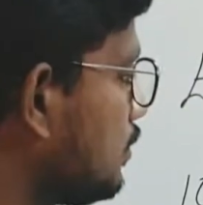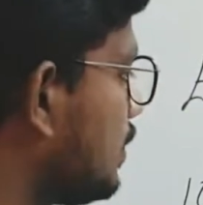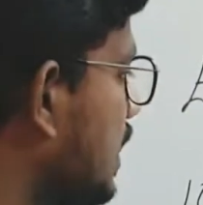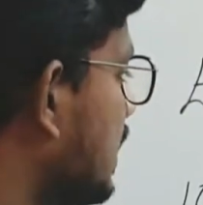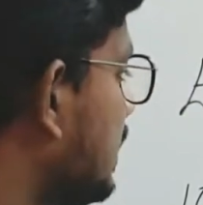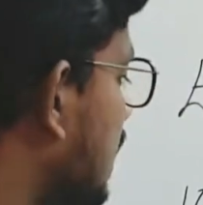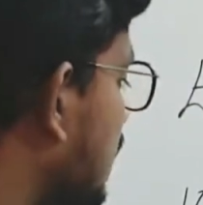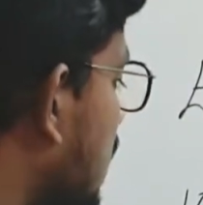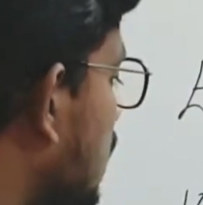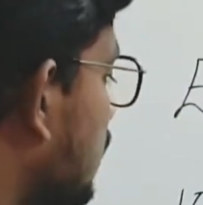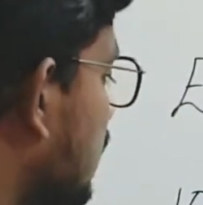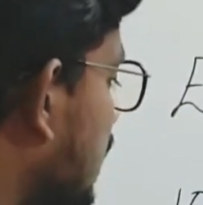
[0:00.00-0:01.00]
take
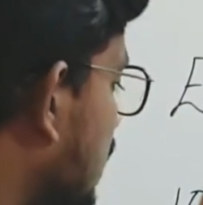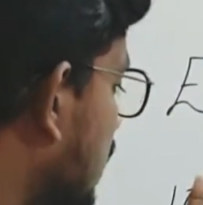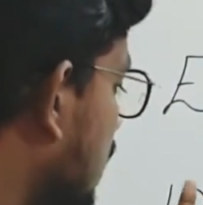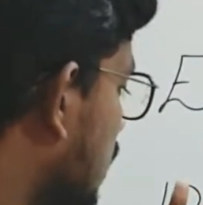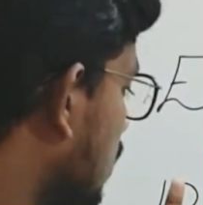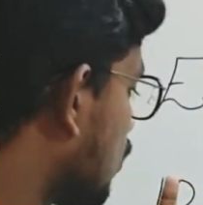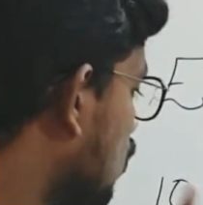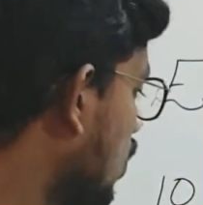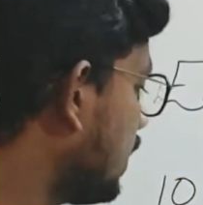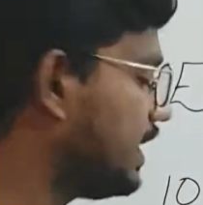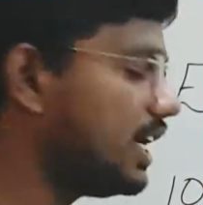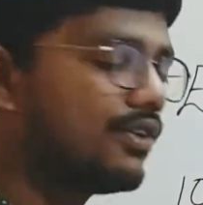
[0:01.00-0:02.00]
that the
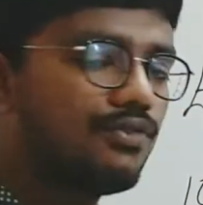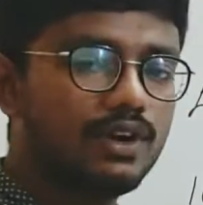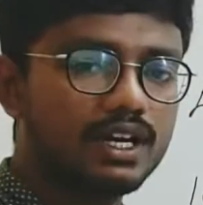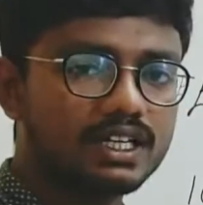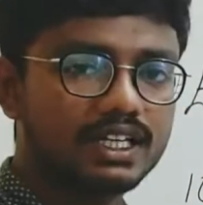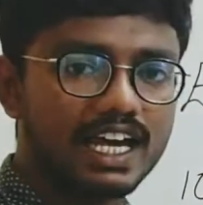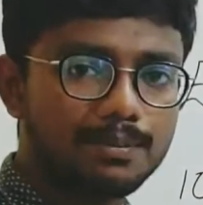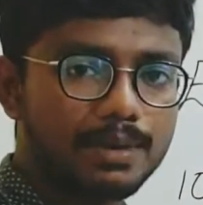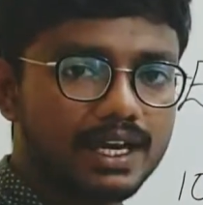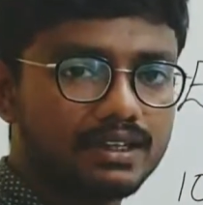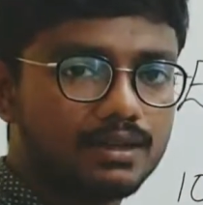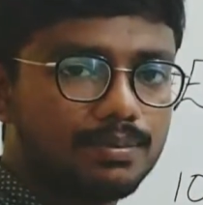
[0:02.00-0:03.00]
quantity of work done
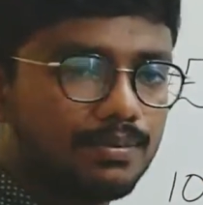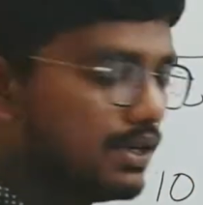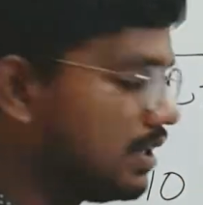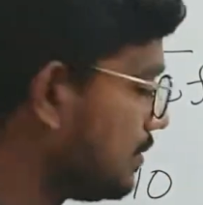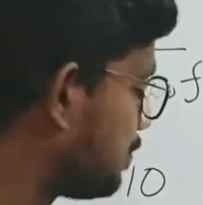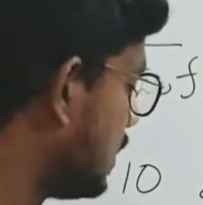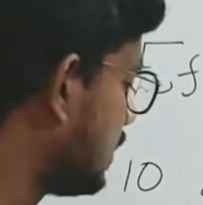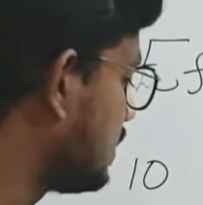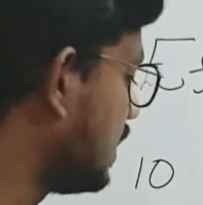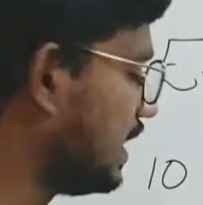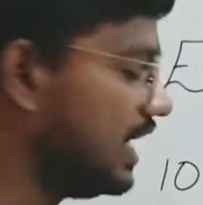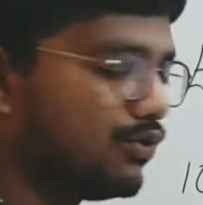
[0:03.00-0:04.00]
by the
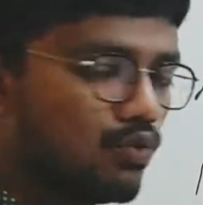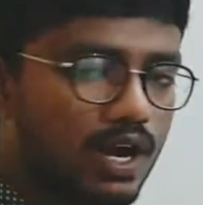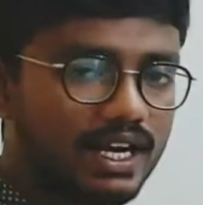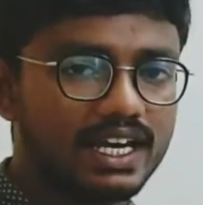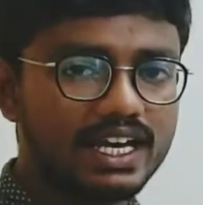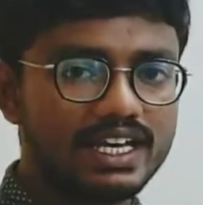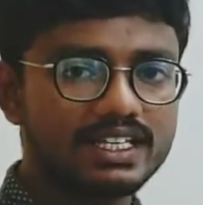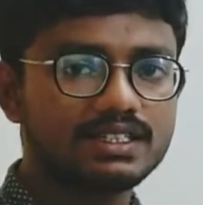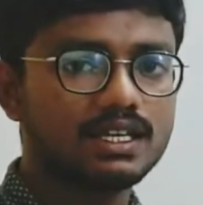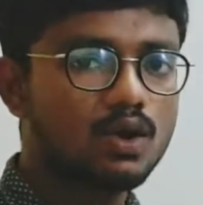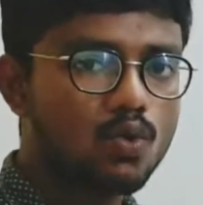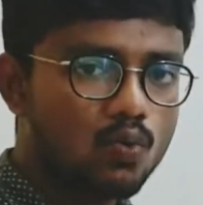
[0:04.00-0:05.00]
person in 1 day
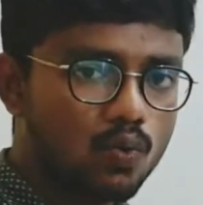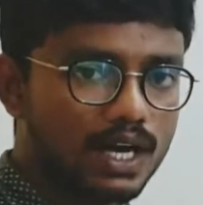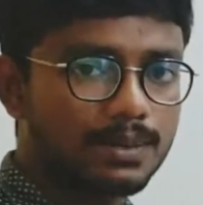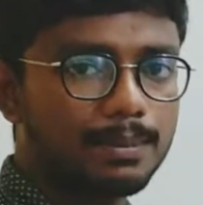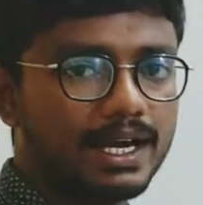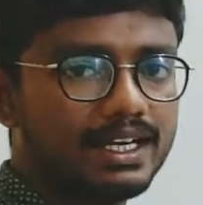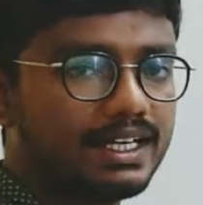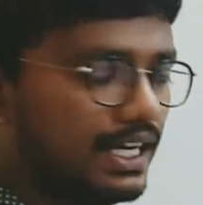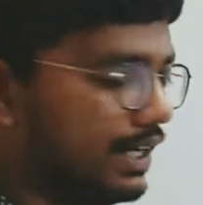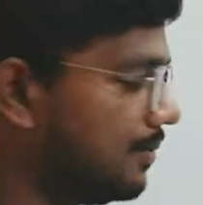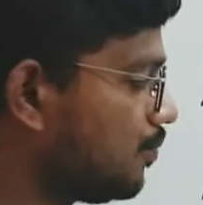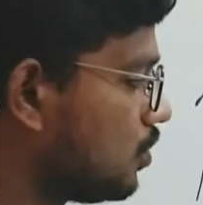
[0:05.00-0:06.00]
is 1 by
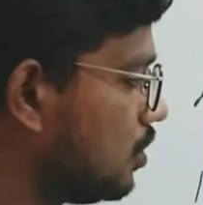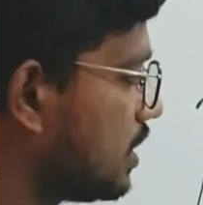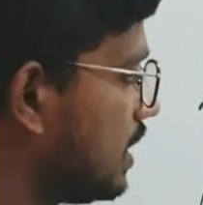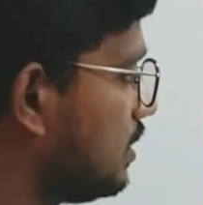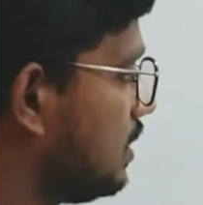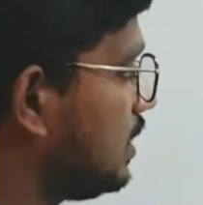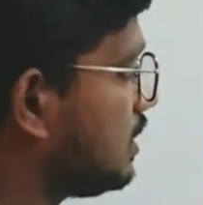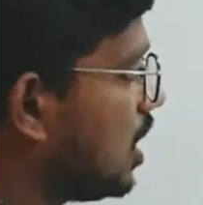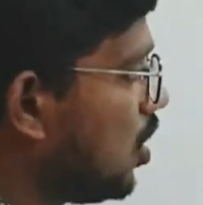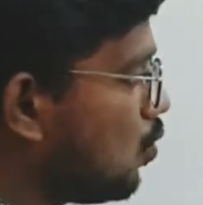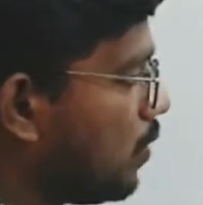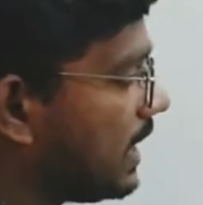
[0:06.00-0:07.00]
10. Okay, this is
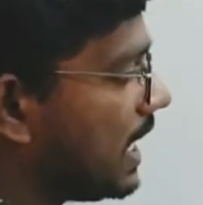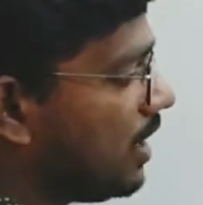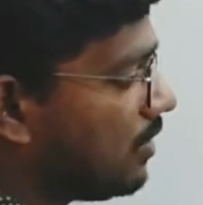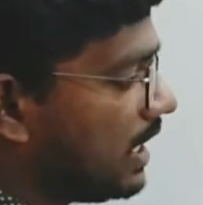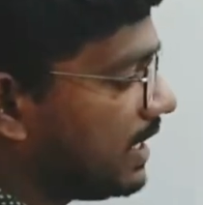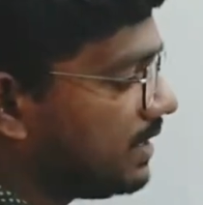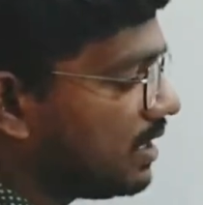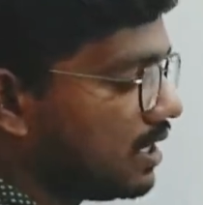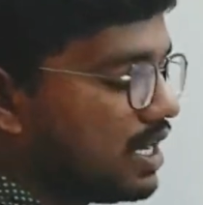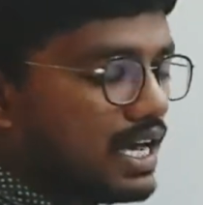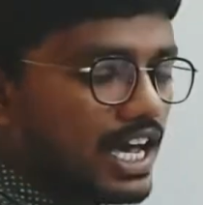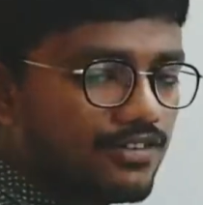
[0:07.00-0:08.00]
how we calculate
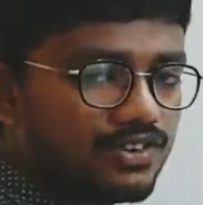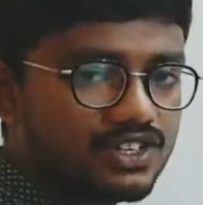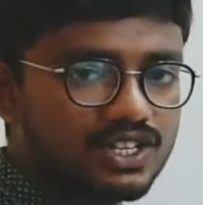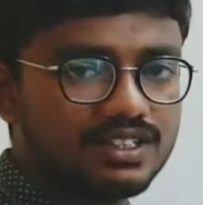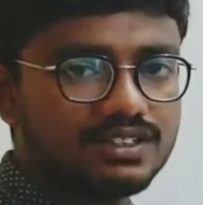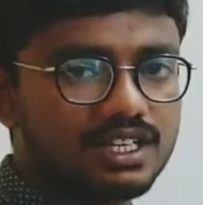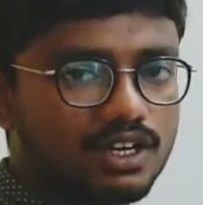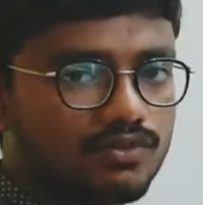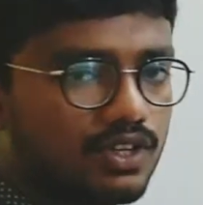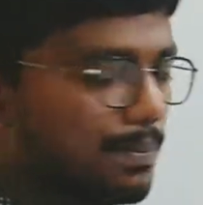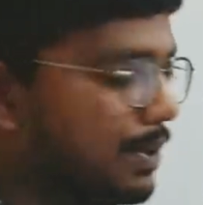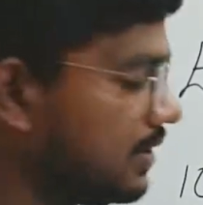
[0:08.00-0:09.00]
the efficiency of
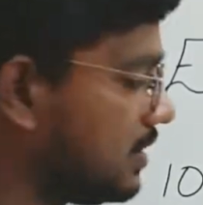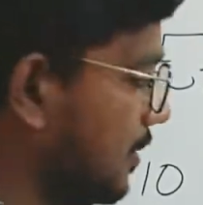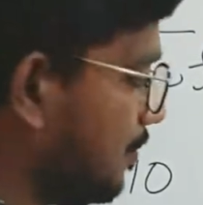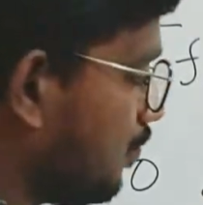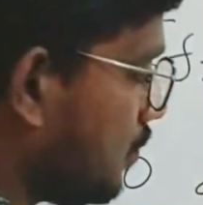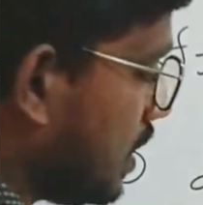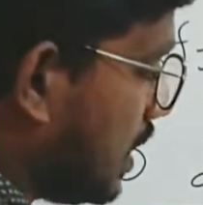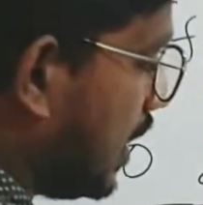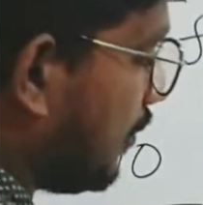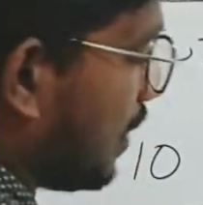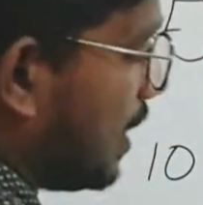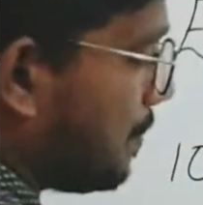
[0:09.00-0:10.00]
the person.
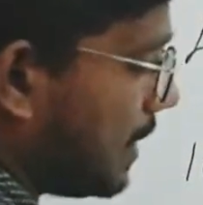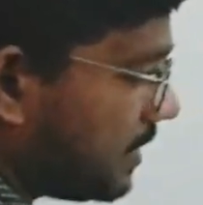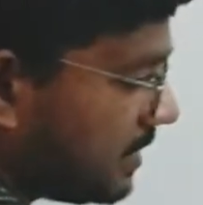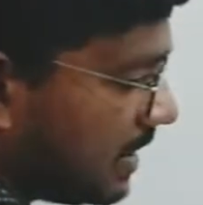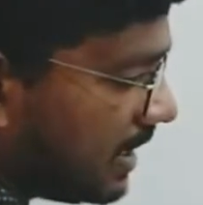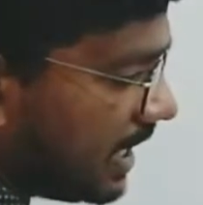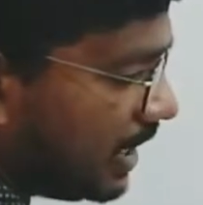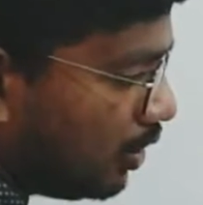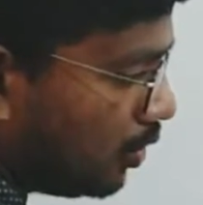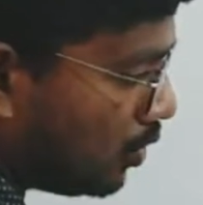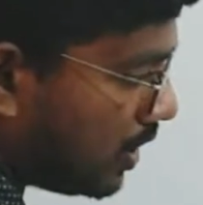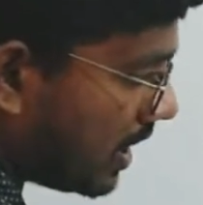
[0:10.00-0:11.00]
If a person can do